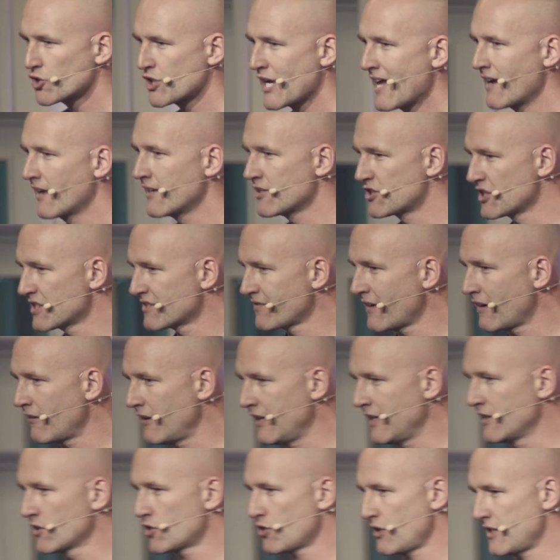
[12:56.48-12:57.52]
challenge is
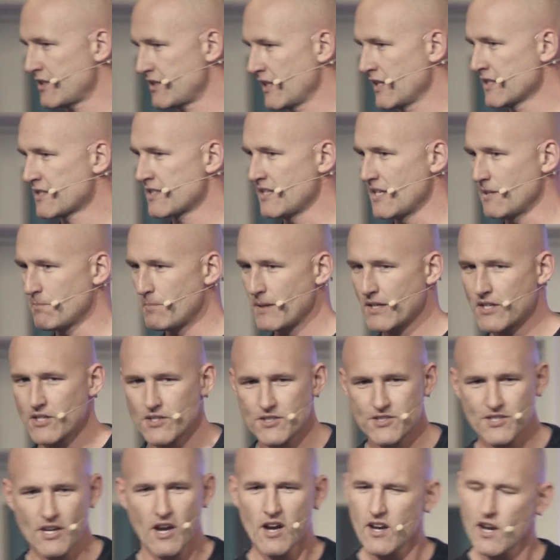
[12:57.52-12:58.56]
very interesting, isn't it?
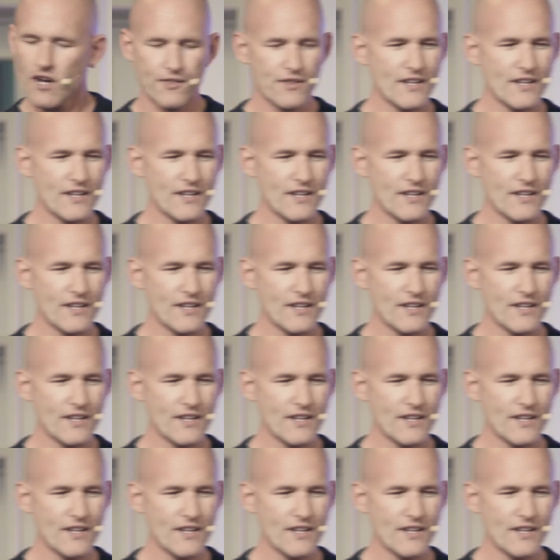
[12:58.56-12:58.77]
Because I